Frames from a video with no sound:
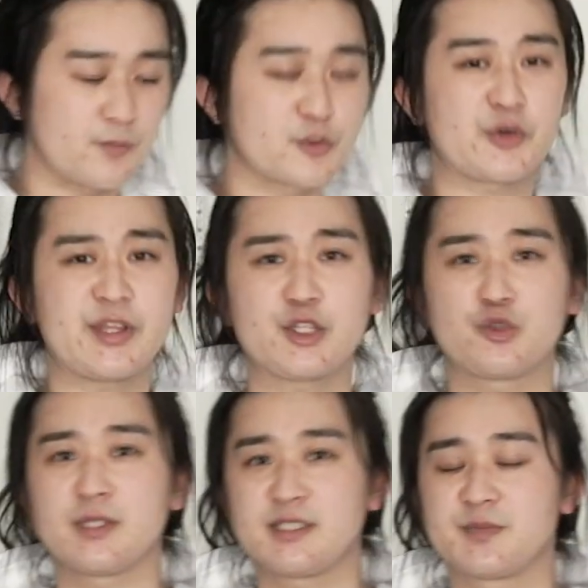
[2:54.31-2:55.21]
So I think
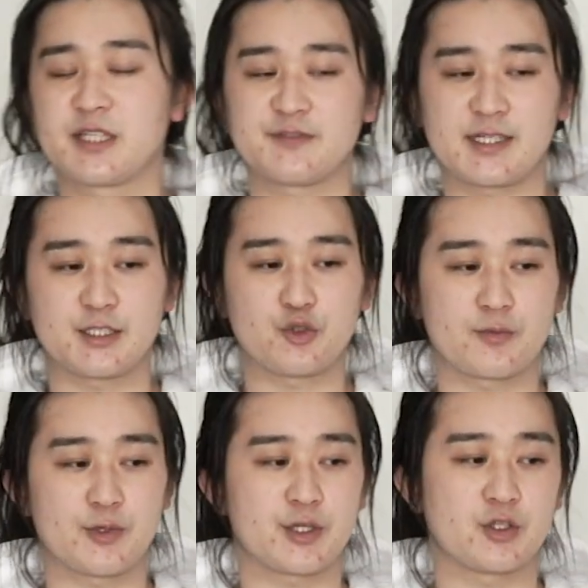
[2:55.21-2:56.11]
Julius themselves actually do a
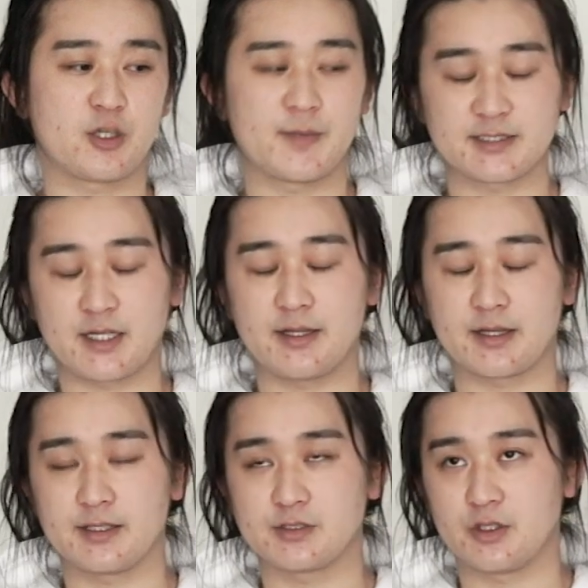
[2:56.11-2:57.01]
pretty good job at styling
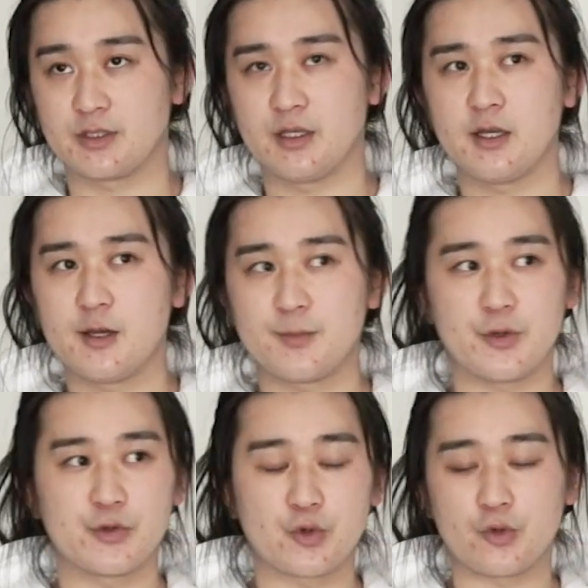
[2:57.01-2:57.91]
these on
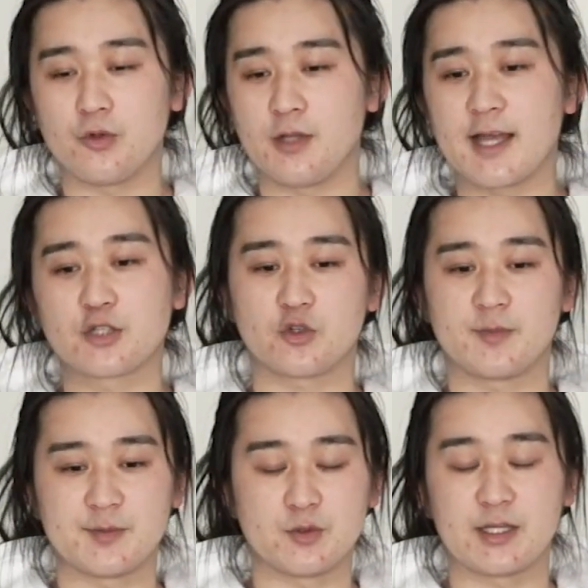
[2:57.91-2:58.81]
both tall and short
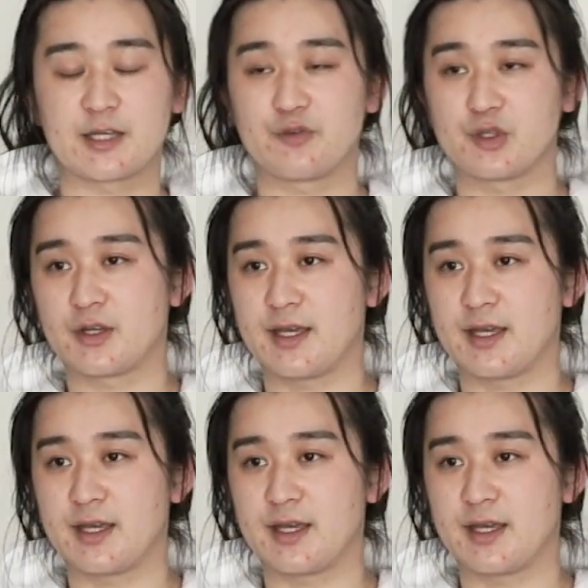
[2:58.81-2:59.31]
people. Like if we look